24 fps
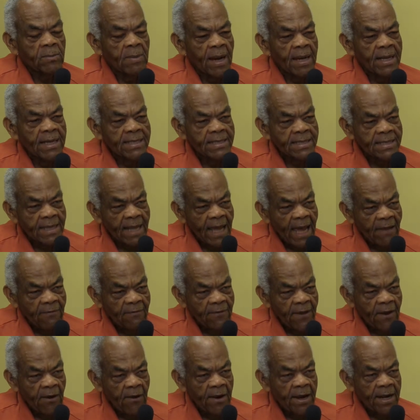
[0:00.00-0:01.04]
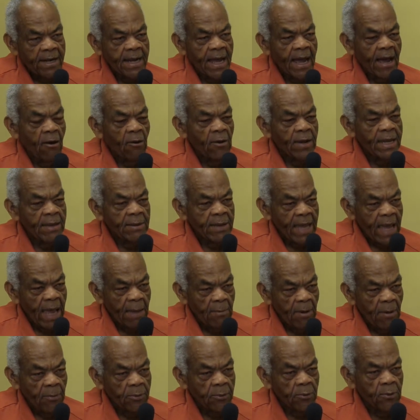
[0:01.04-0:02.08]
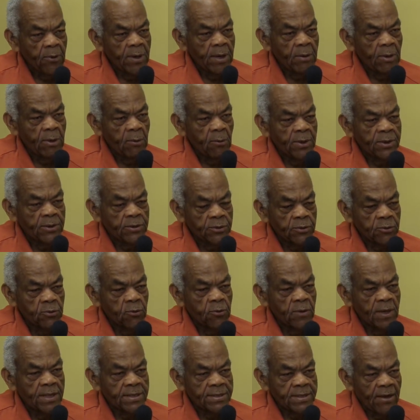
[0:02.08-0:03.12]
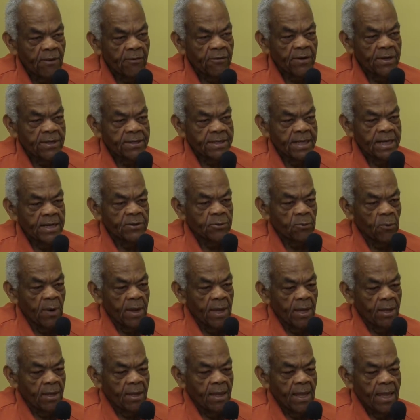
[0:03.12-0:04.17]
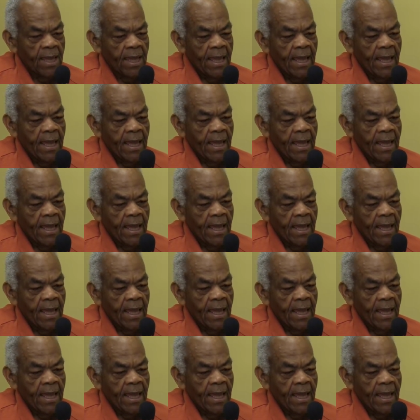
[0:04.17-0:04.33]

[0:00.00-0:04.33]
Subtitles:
about his life there and how he came up through and went to school at South Carolina State as well.